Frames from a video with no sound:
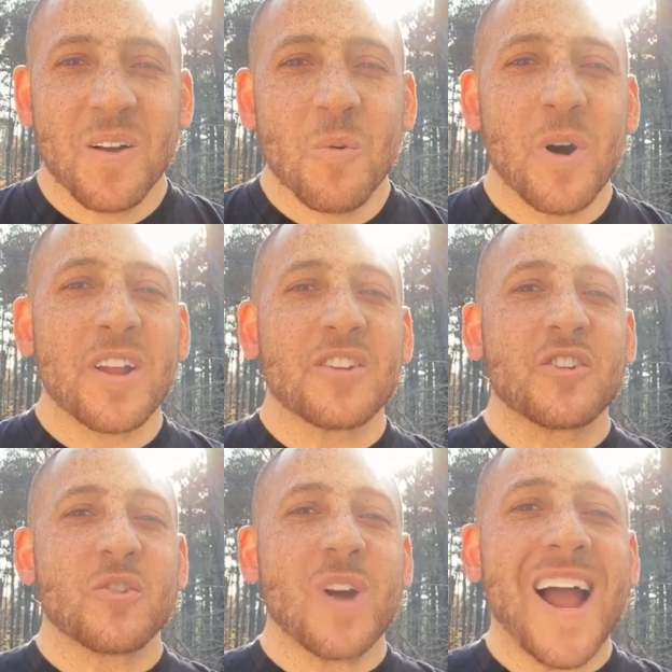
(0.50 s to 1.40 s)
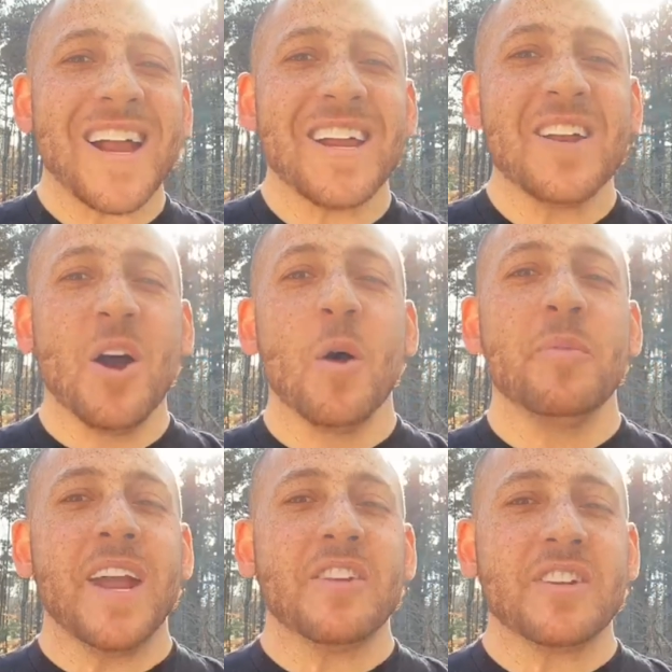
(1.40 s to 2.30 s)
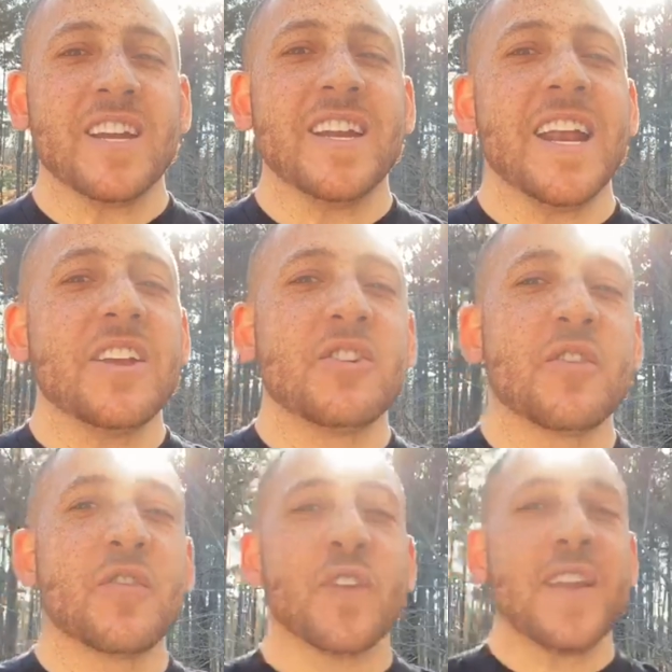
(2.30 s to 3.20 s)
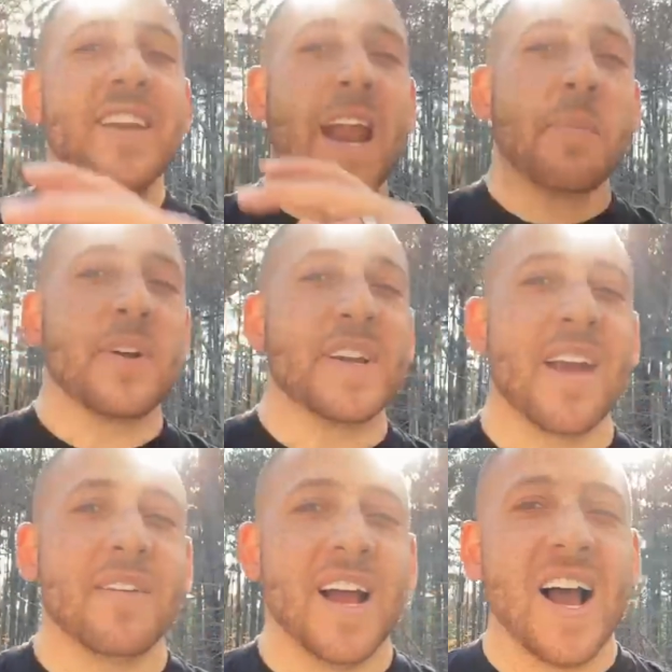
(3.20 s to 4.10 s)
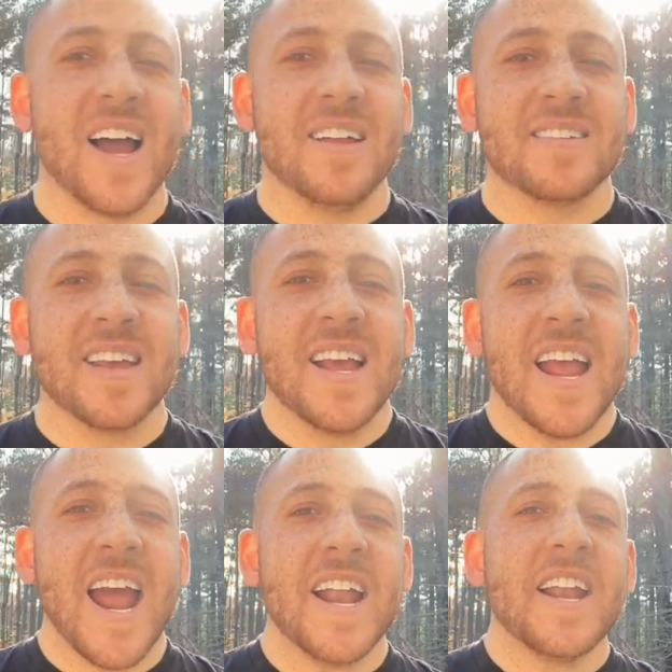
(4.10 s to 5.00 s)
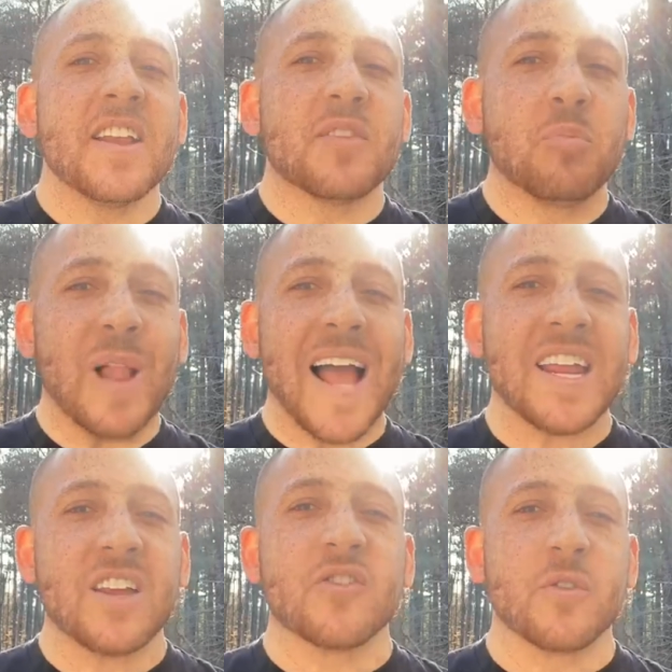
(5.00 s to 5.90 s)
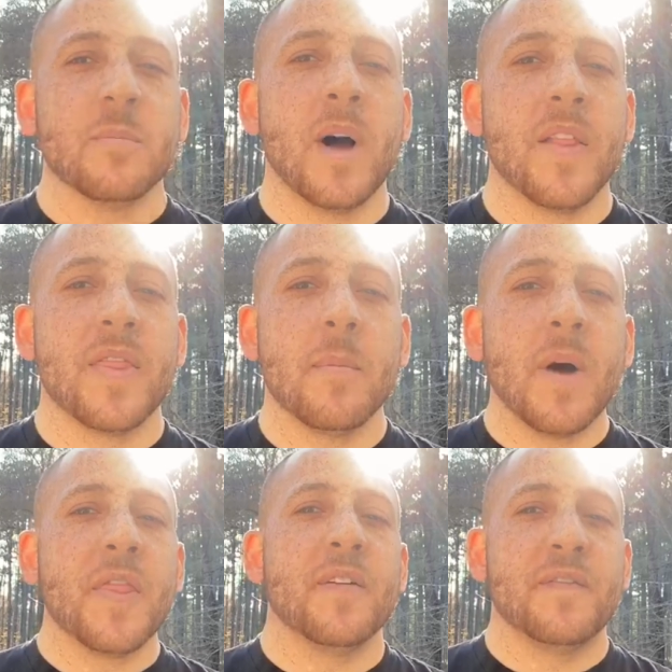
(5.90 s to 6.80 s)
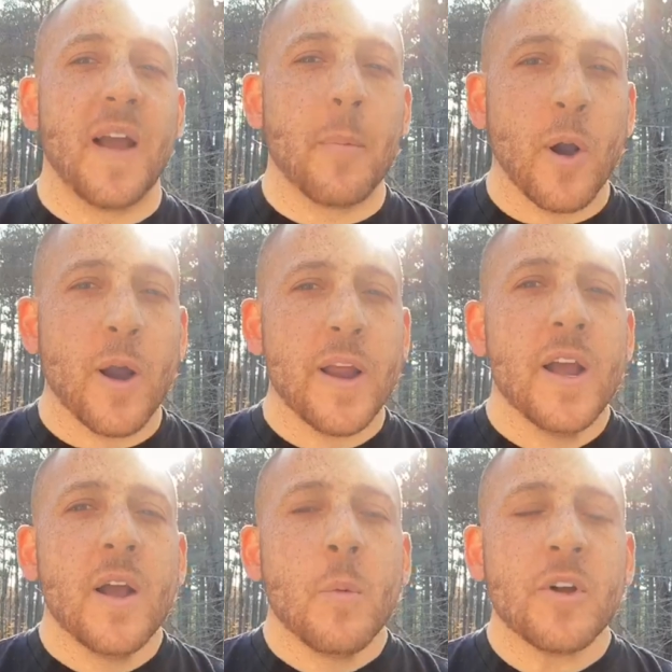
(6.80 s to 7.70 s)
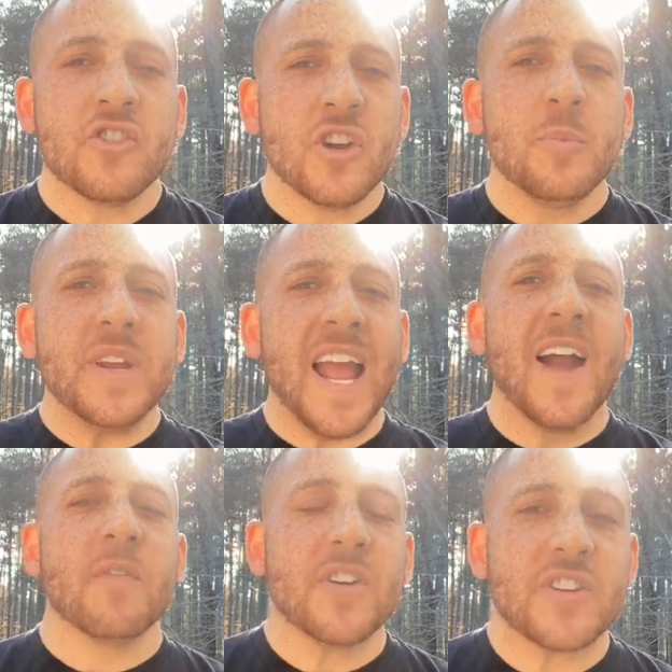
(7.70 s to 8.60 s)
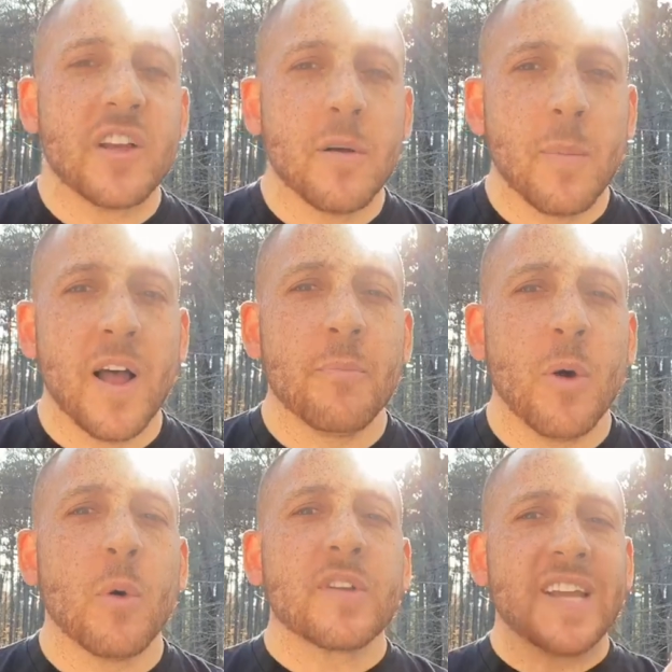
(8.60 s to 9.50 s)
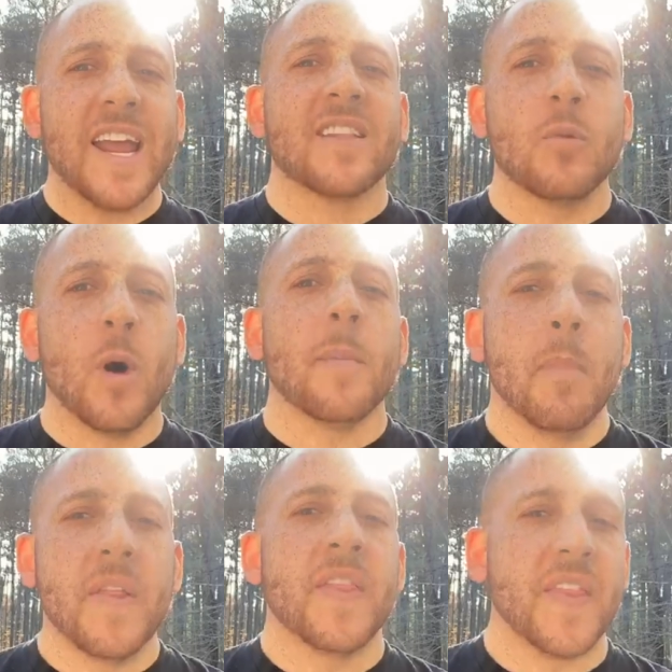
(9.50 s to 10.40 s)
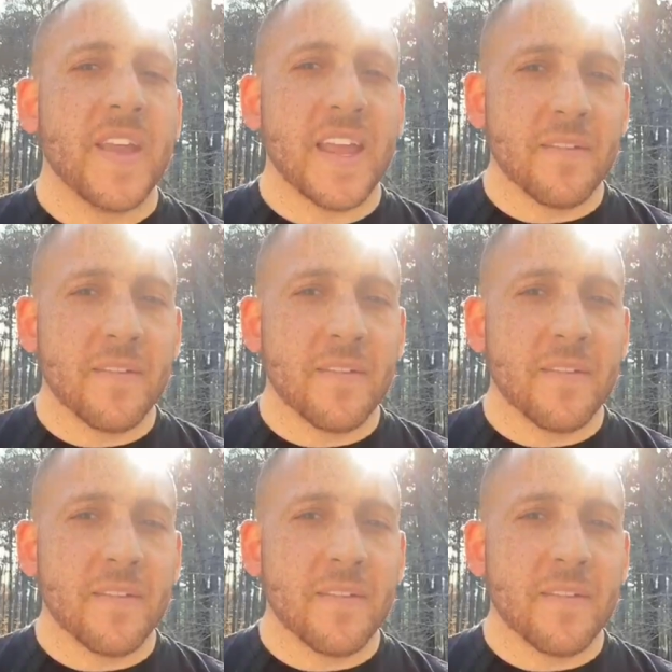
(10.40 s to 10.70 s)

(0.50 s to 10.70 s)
What is cracking, Hope Nation? It is your friendly neighborhood Kevin Hines, and it is Black History Month, the month of February, which should be every single month, but we'll take the one month that they give